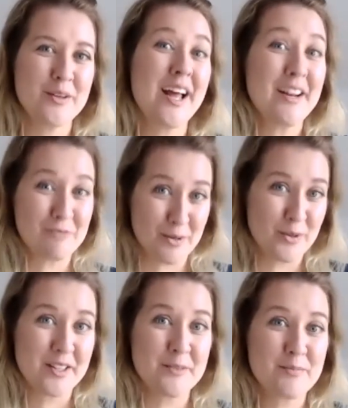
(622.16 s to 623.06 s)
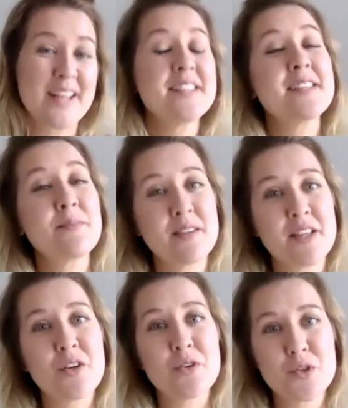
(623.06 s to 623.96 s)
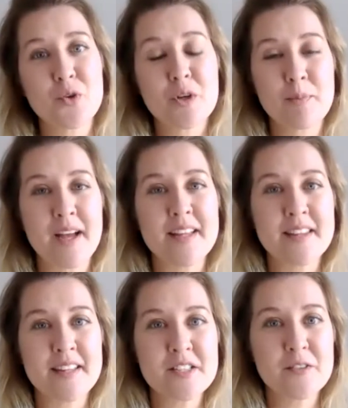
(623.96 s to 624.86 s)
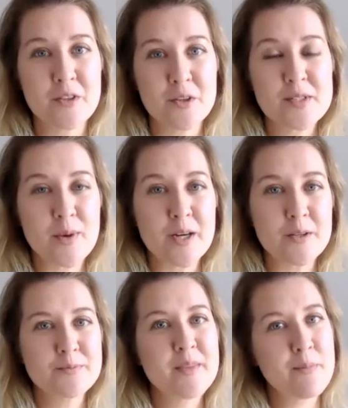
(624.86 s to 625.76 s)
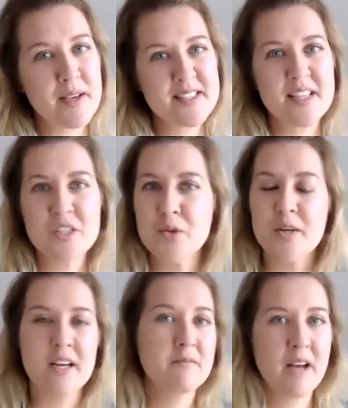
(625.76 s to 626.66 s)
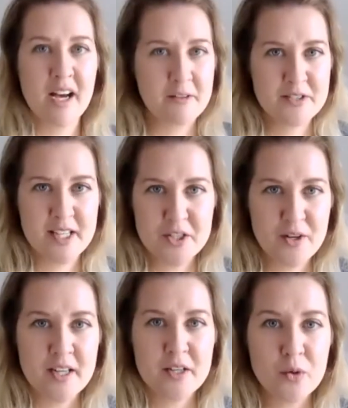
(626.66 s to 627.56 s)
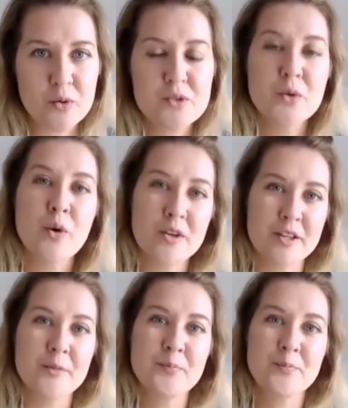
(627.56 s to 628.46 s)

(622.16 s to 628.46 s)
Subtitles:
and run with it. And it's something that you can talk about in the interview as well. They may send you on a half-day training course or whatnot.